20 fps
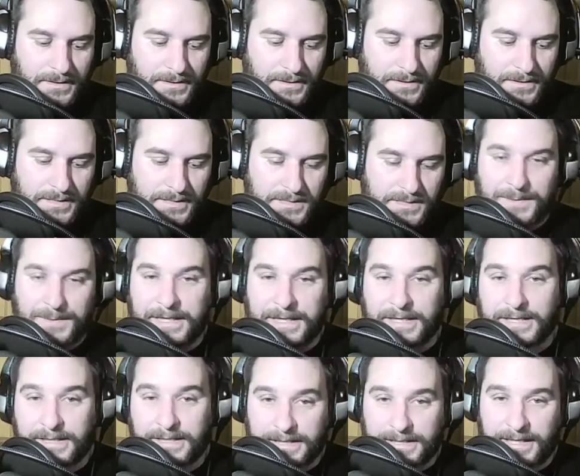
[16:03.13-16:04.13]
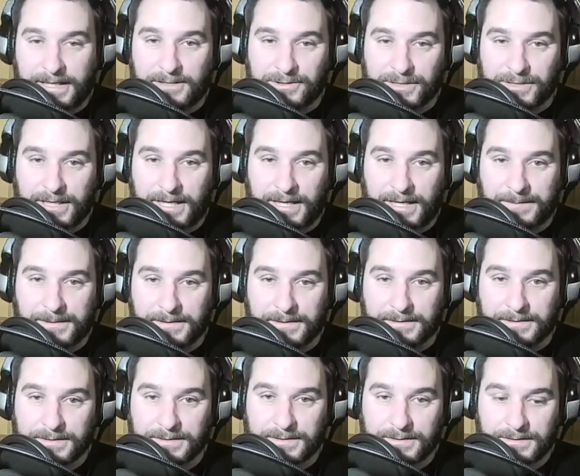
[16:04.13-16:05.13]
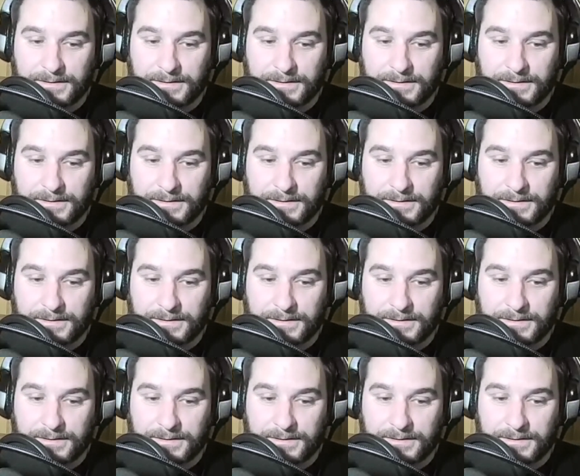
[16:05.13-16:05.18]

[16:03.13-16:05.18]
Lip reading: speaking of DeAndre Hopkins,